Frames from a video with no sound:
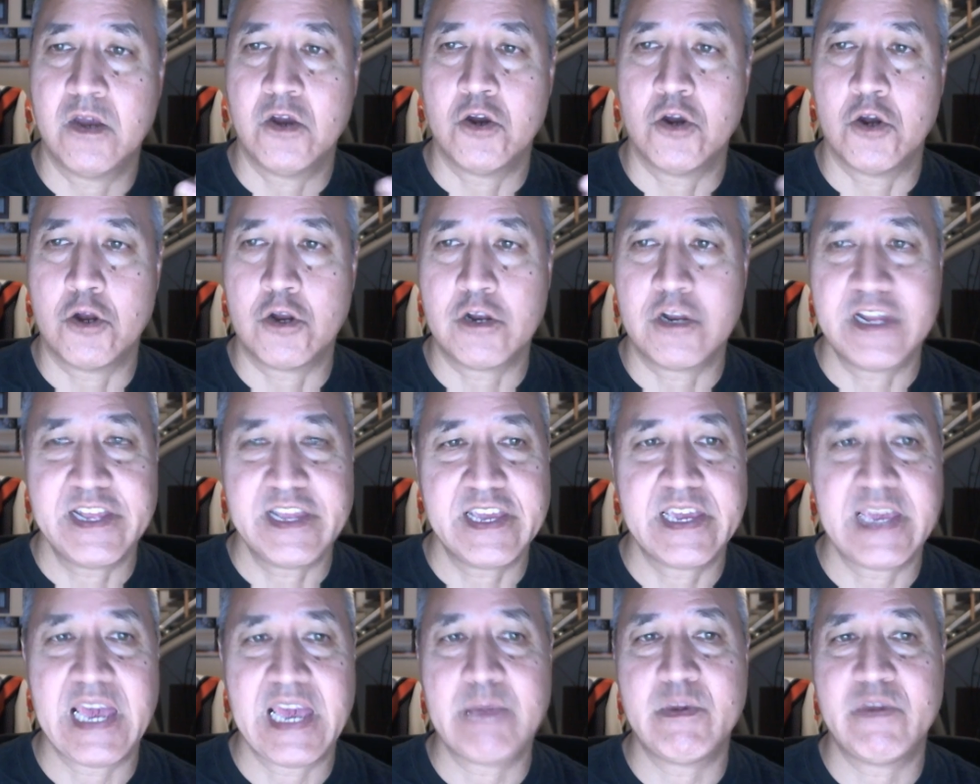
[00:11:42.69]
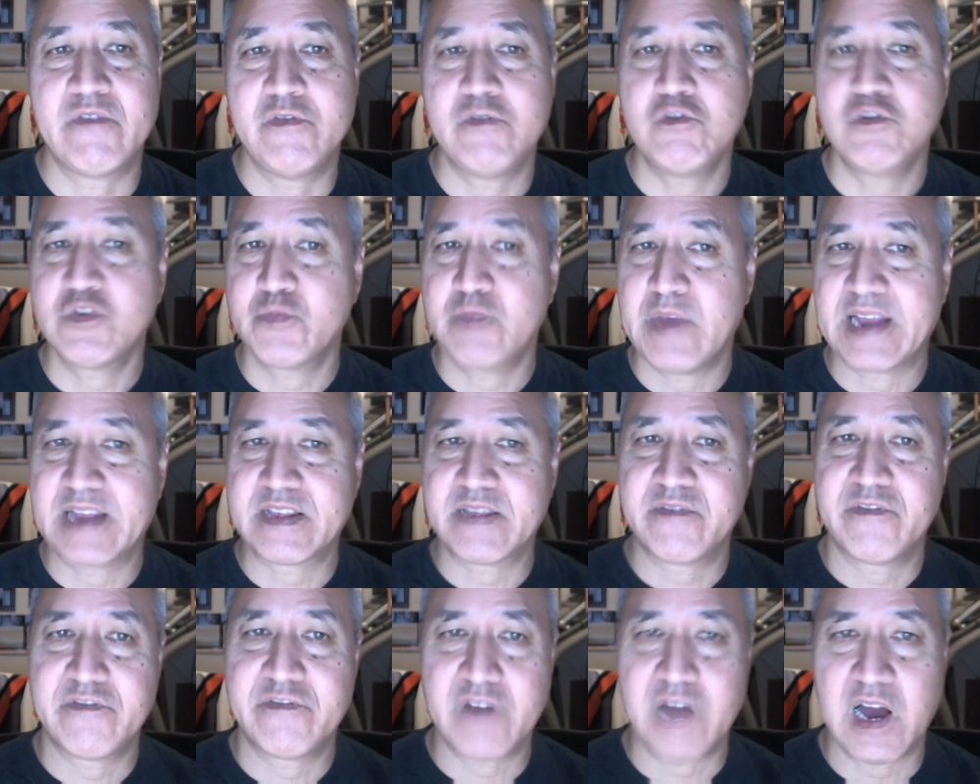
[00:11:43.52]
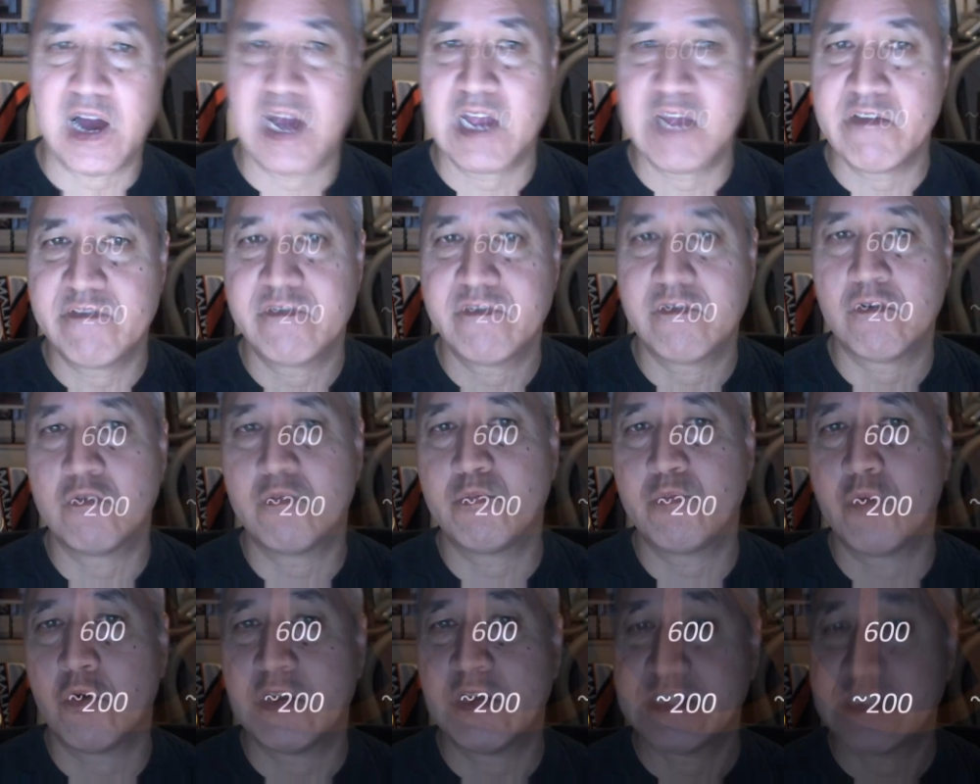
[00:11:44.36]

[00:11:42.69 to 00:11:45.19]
Early in the game, if you spec'd 5 full points